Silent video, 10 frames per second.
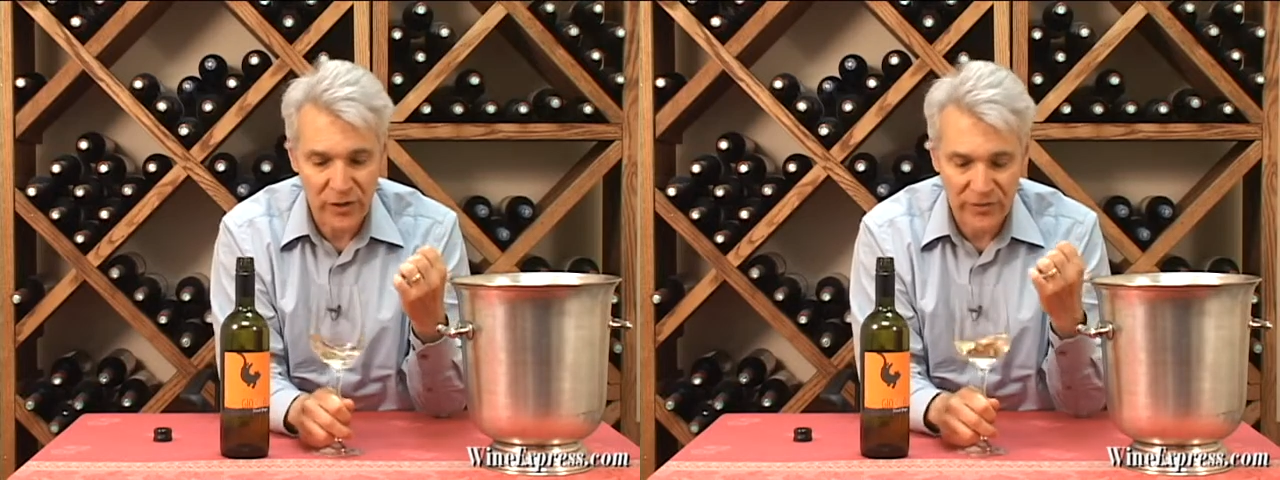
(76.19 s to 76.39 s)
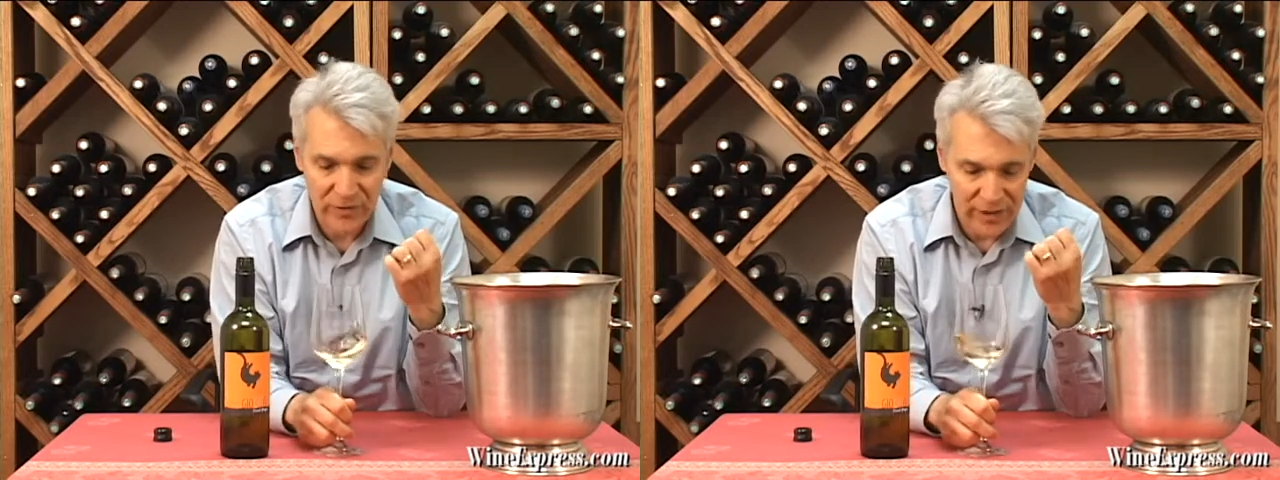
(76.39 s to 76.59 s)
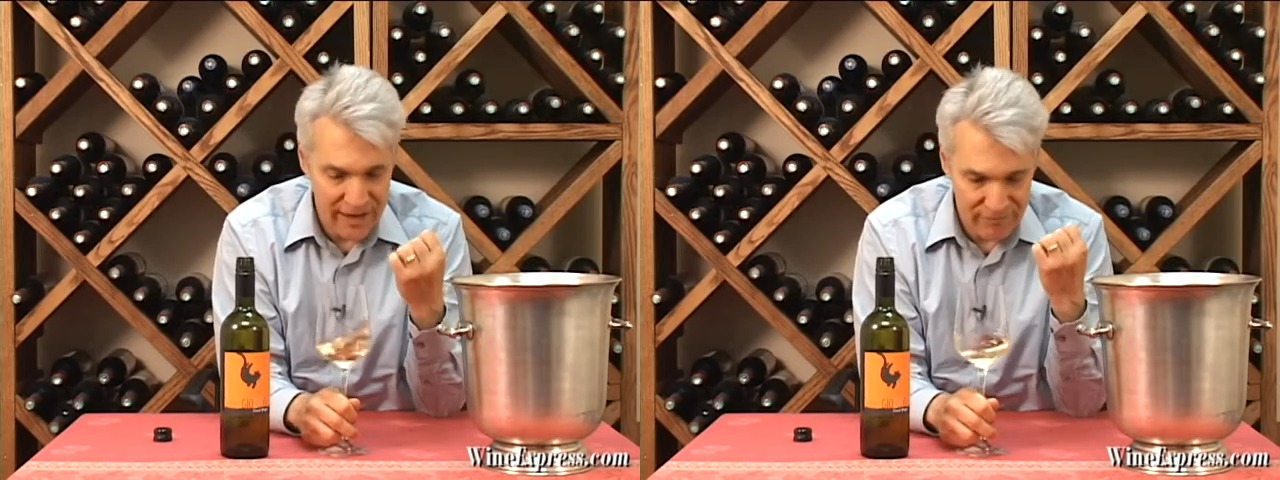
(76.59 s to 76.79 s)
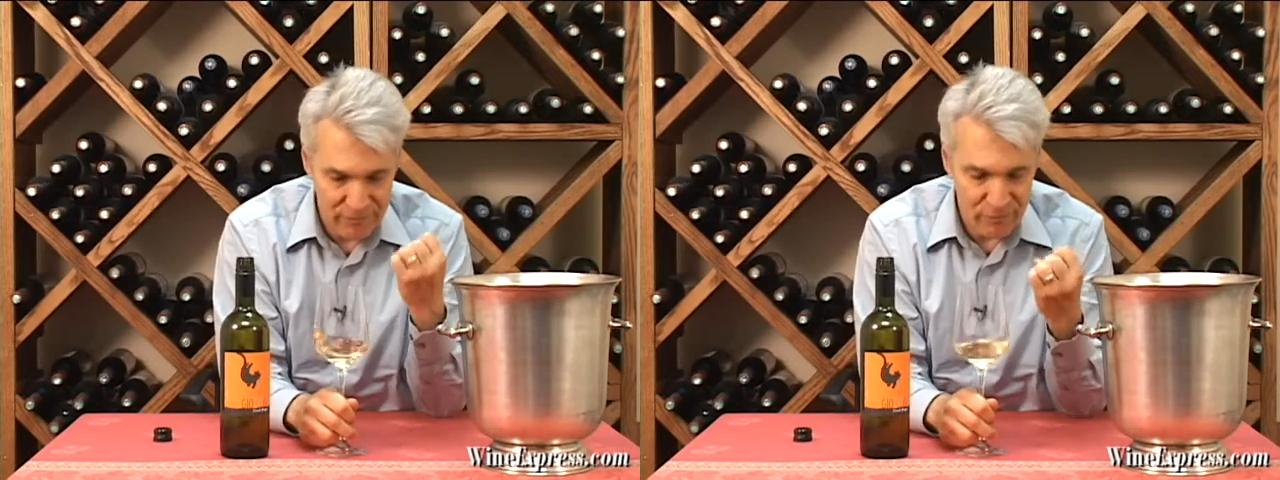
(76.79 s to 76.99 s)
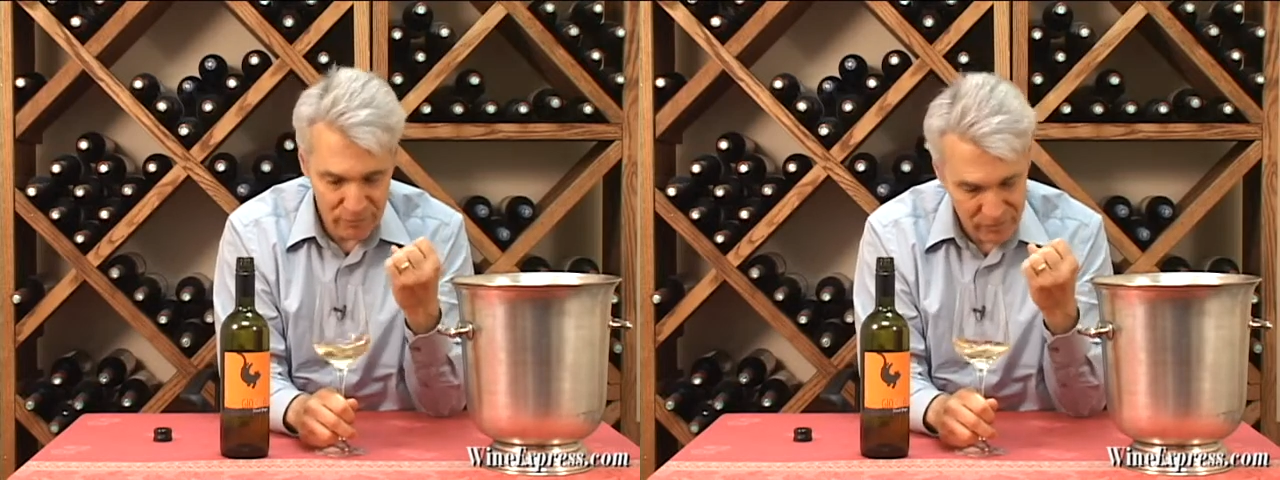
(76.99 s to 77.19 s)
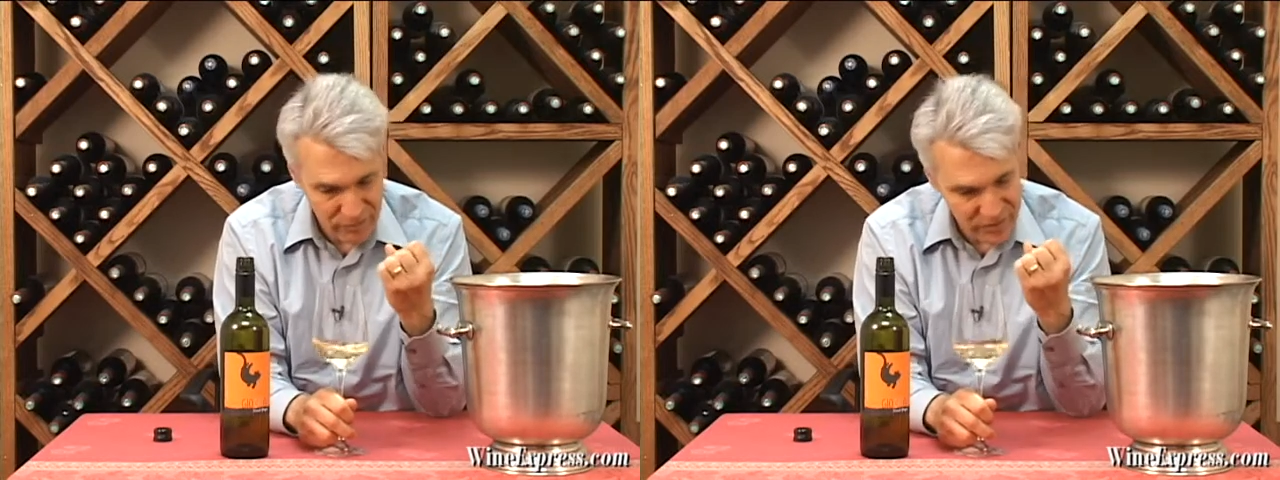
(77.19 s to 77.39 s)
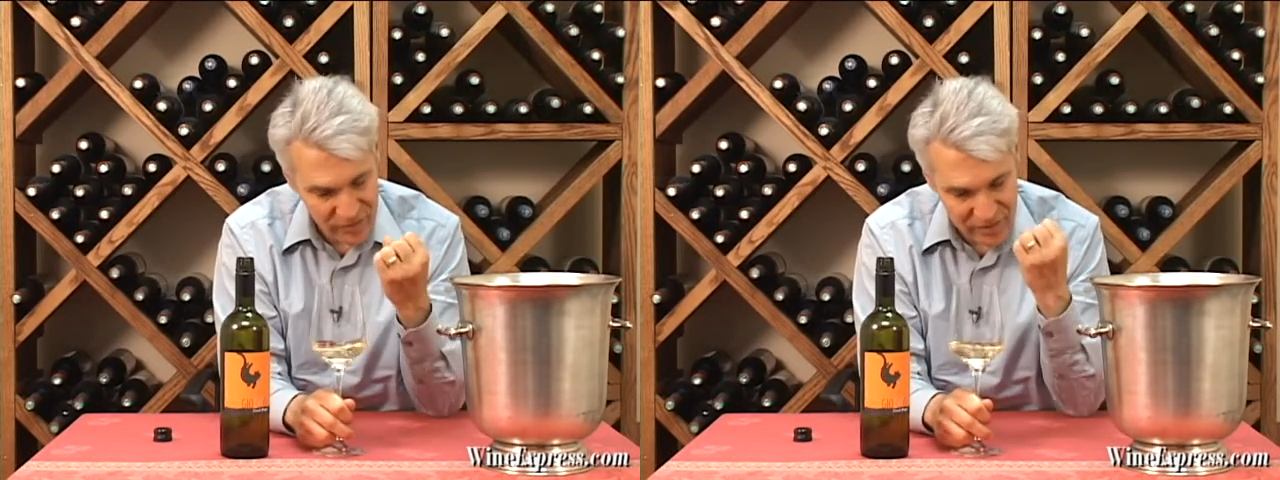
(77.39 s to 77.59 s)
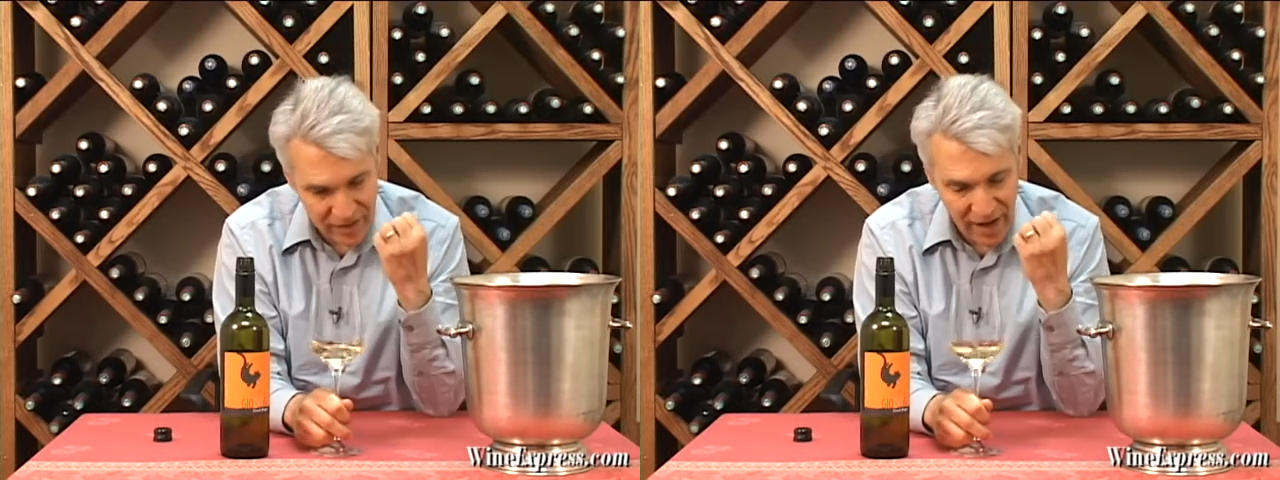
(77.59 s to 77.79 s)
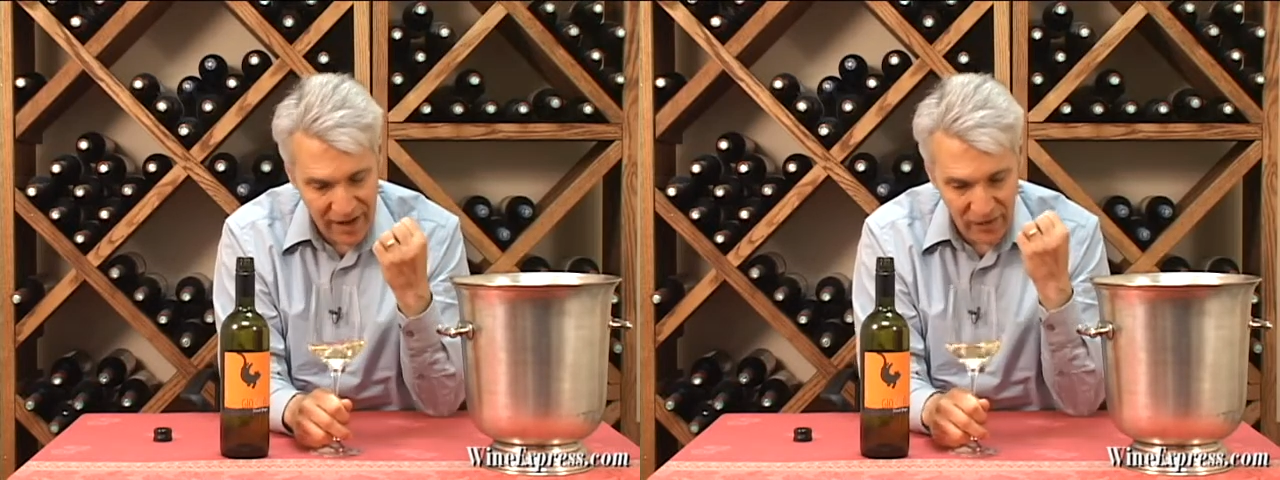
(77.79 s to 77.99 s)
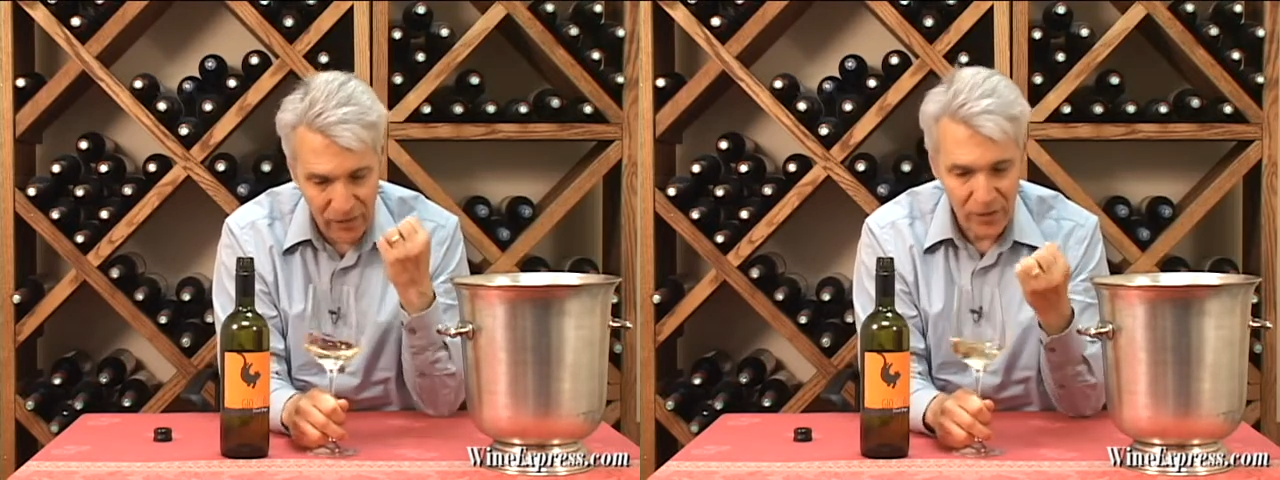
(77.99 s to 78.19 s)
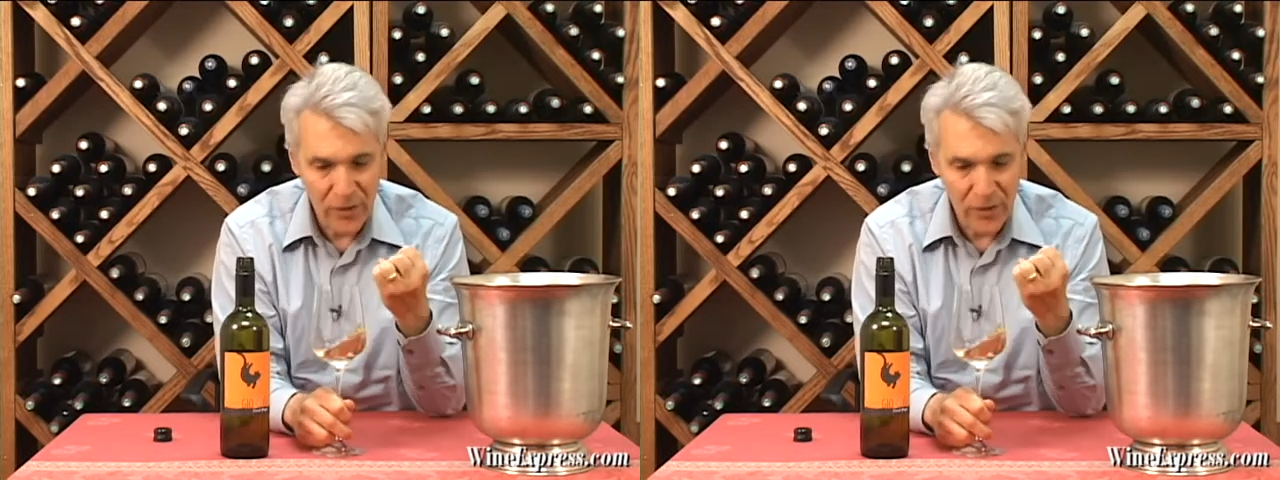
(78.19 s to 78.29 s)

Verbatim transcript: that's going to have real style,